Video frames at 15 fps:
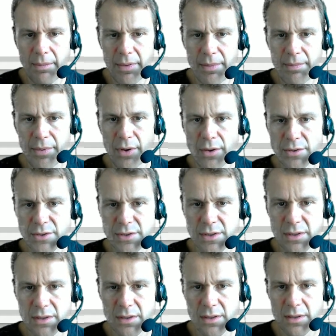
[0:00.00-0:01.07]

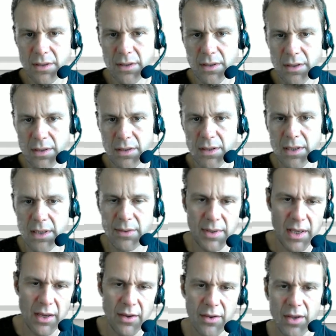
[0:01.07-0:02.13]
pos. There we
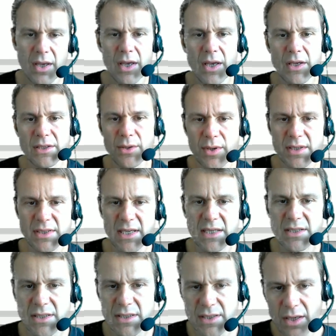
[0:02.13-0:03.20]
go. So we're going to say
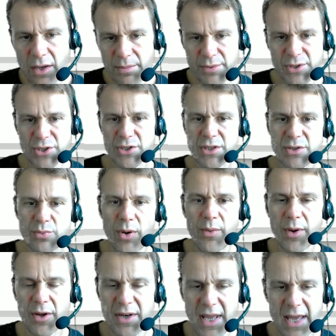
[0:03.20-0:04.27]
starting position is where
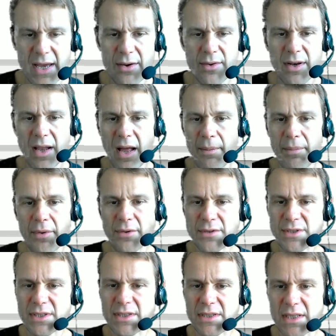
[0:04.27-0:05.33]
we are now, and up
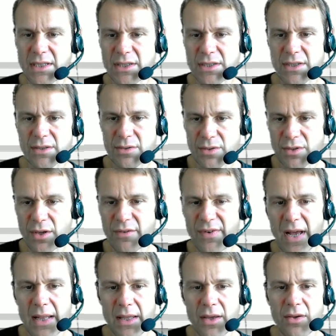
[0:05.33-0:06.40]
pos is this new
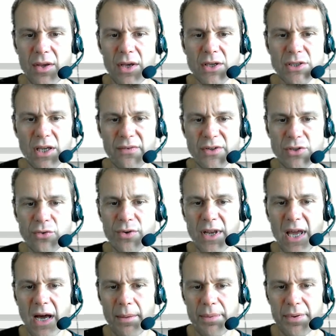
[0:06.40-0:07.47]
value. So if it's
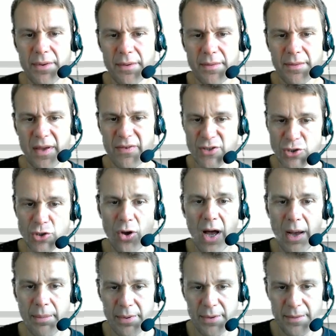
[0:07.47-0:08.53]
already up, if it's not
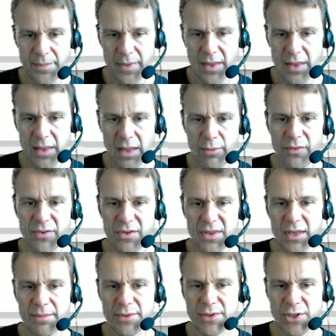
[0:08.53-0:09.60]
up, then move it to
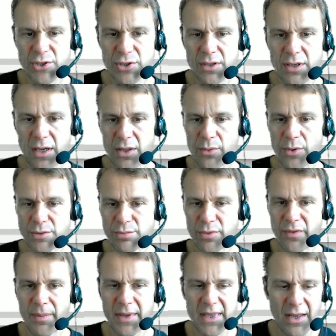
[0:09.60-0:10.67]
the up position. Otherwise,
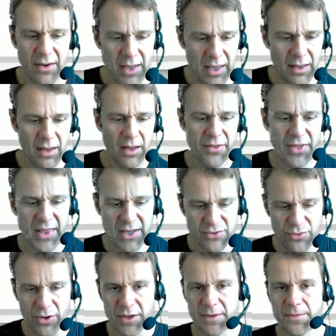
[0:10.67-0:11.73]
move it back down again. I think
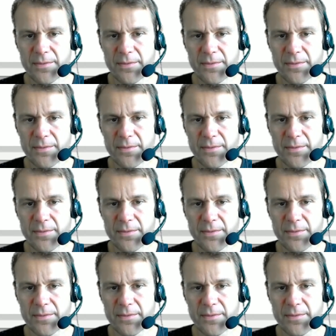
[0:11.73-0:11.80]
that's right,